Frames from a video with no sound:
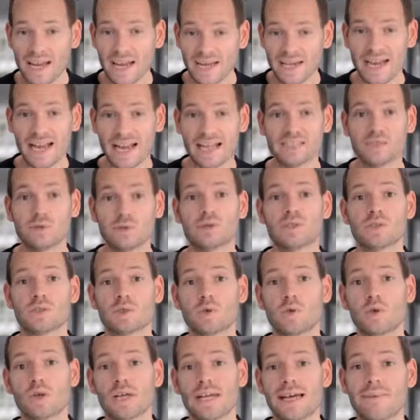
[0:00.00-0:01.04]
paid ads using
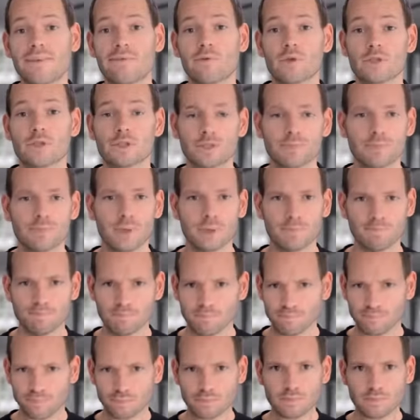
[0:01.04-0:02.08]
Google AdWords,
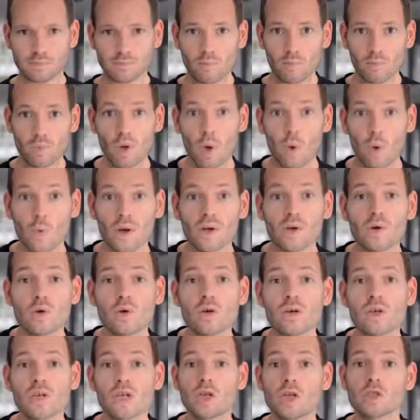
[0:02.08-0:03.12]
but when
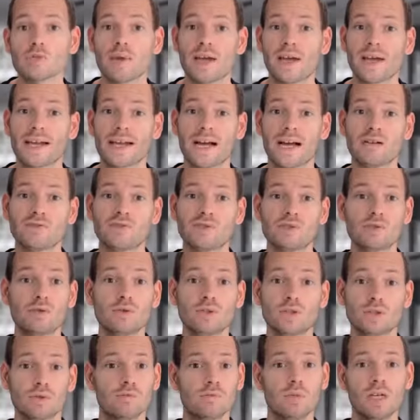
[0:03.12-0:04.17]
Google closed my account due to
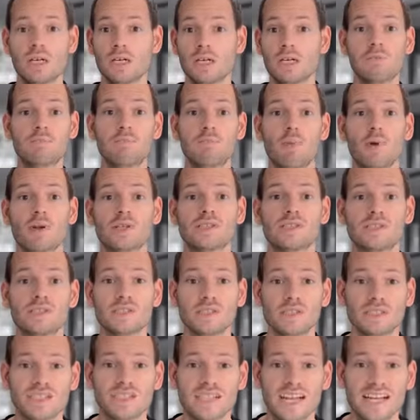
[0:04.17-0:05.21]
some
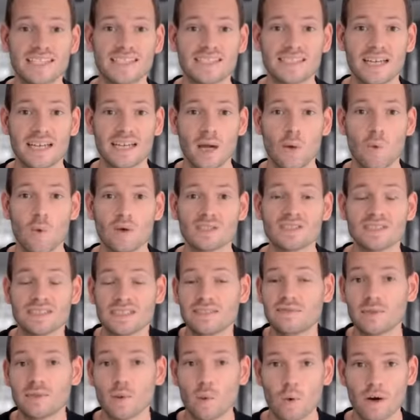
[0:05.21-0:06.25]
policy change that I wasn't
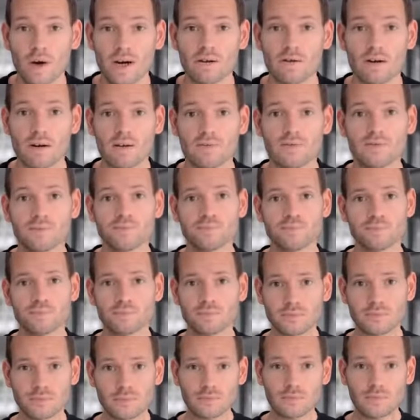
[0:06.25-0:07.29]
even aware of,
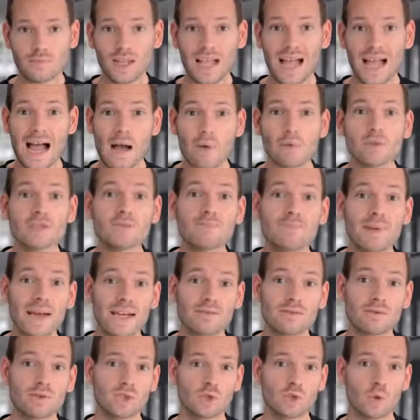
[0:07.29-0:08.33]
I was
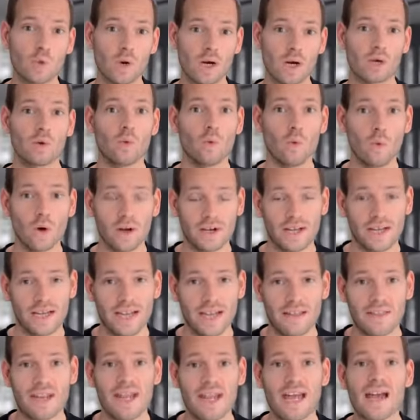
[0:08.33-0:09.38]
back to square one
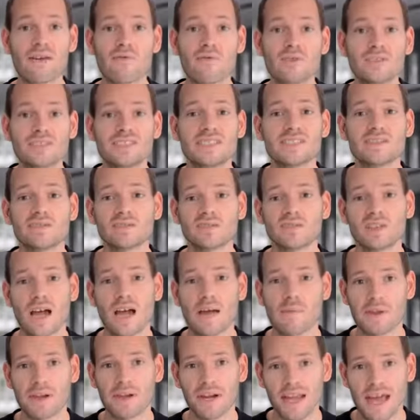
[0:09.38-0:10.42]
again. And every single
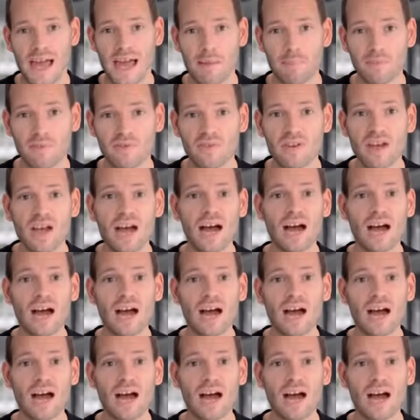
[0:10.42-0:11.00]
time that happened,